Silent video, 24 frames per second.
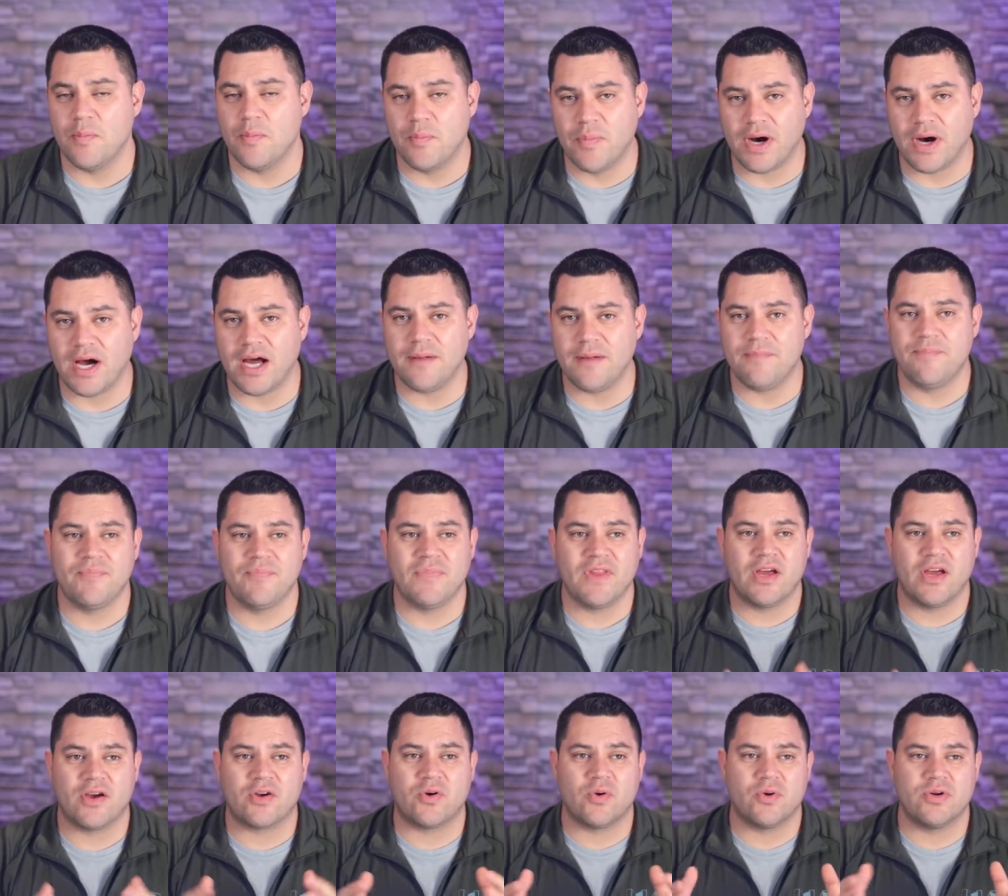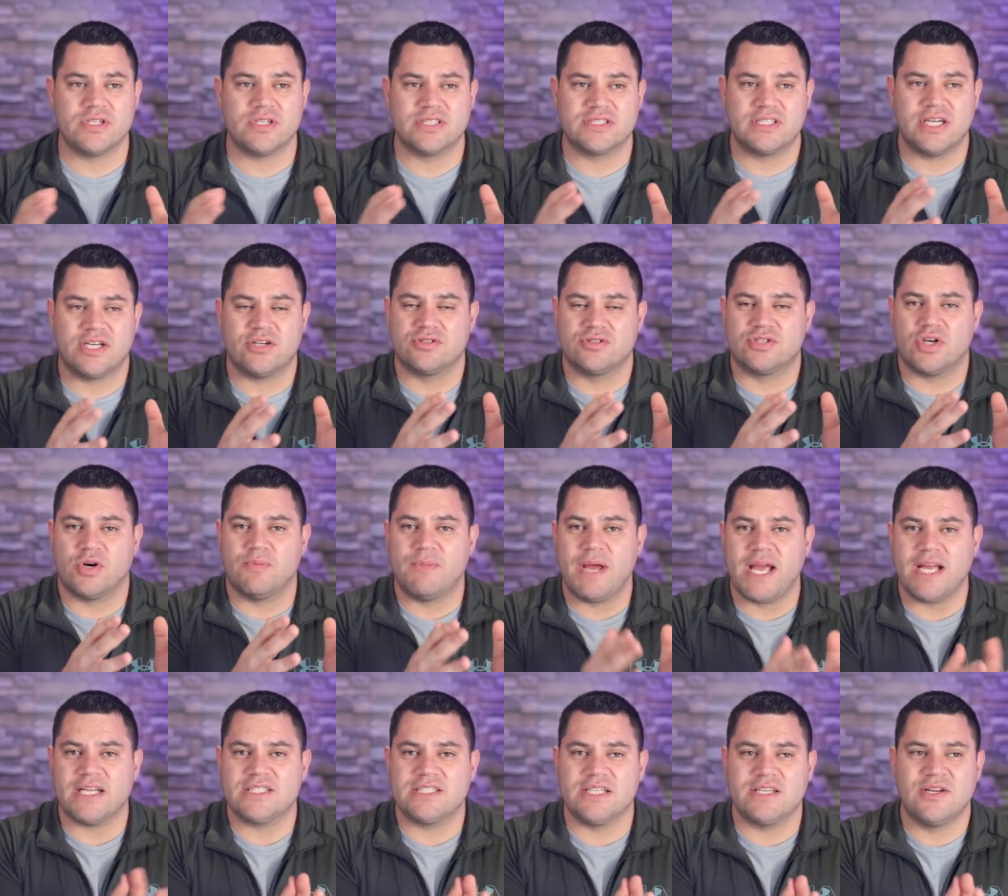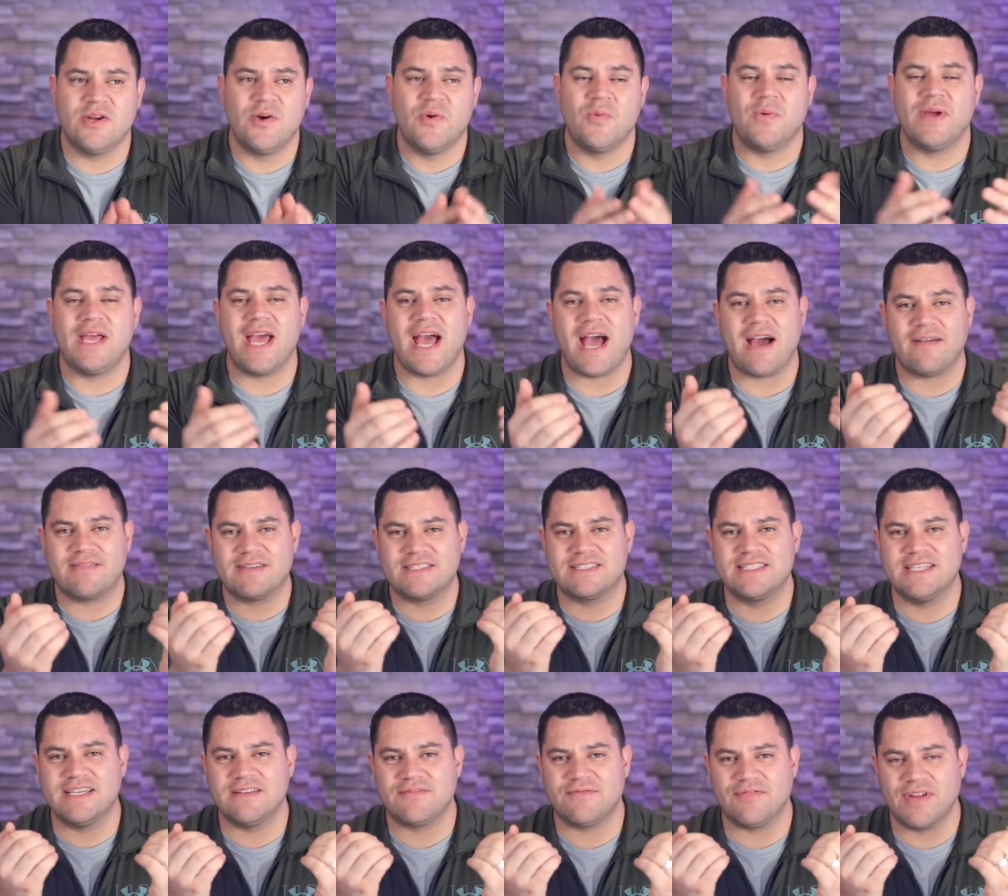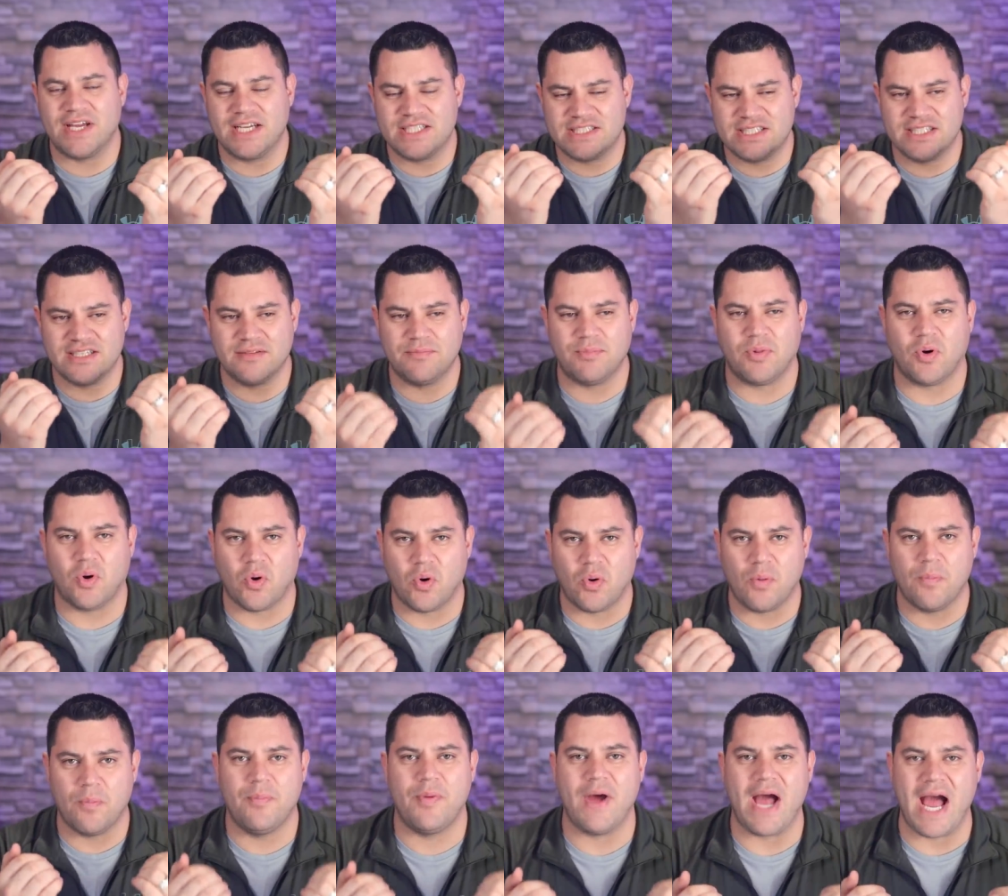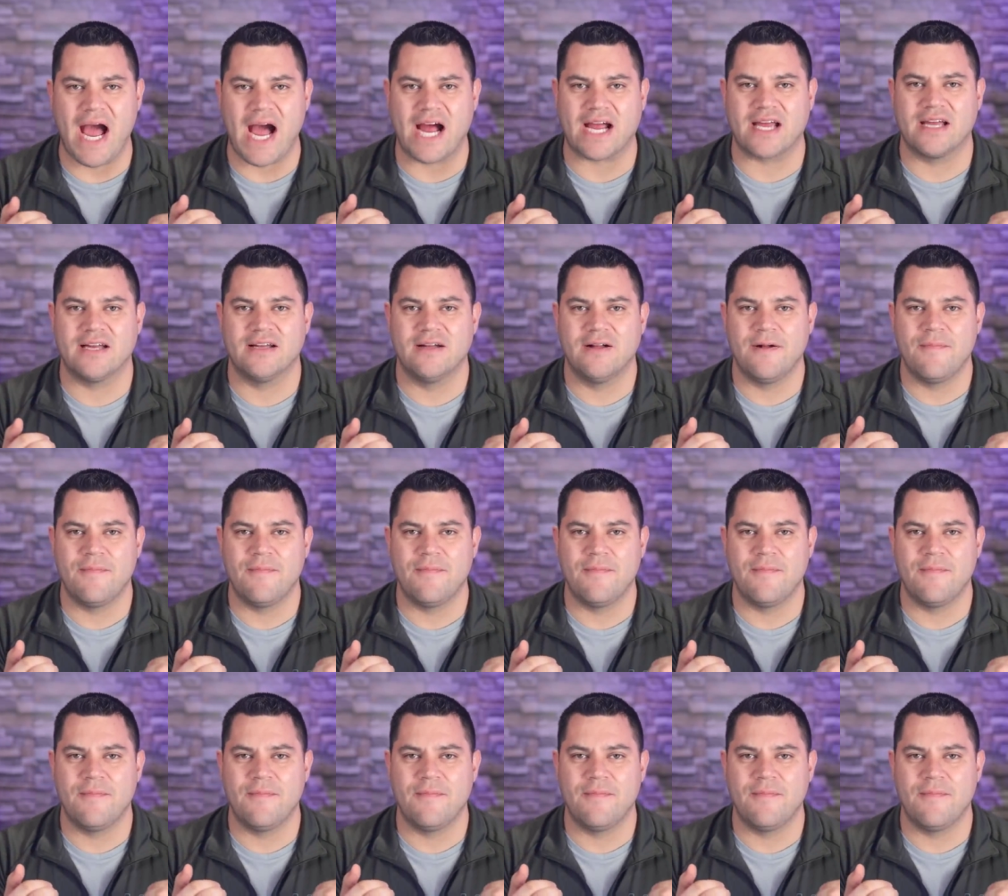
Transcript: But according to Senator Joe Manchin, we have to see inflation pull back.